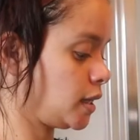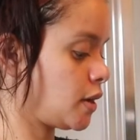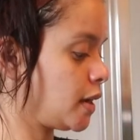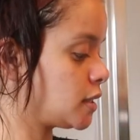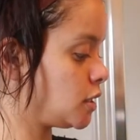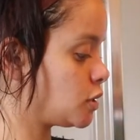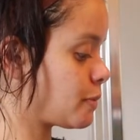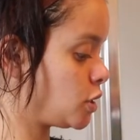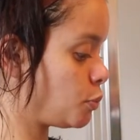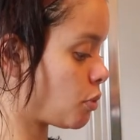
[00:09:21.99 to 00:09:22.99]
now I get to use
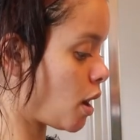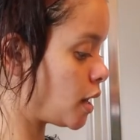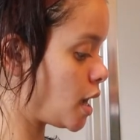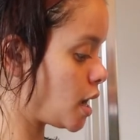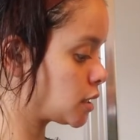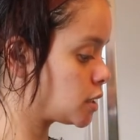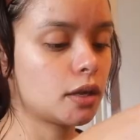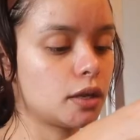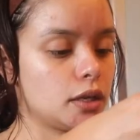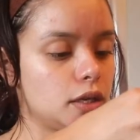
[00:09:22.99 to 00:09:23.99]
my new product.
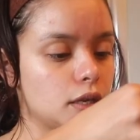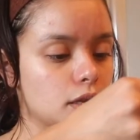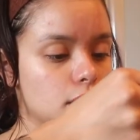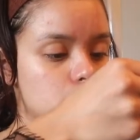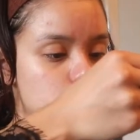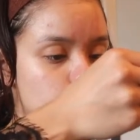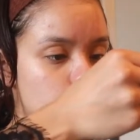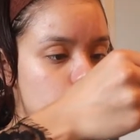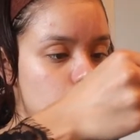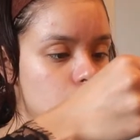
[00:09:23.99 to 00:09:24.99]
Yes,
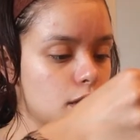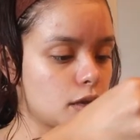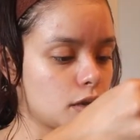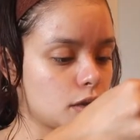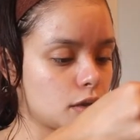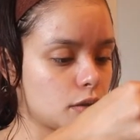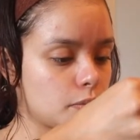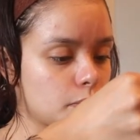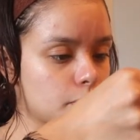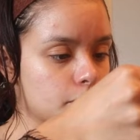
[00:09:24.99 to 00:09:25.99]

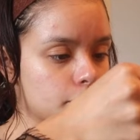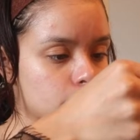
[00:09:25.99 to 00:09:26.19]
ma'am.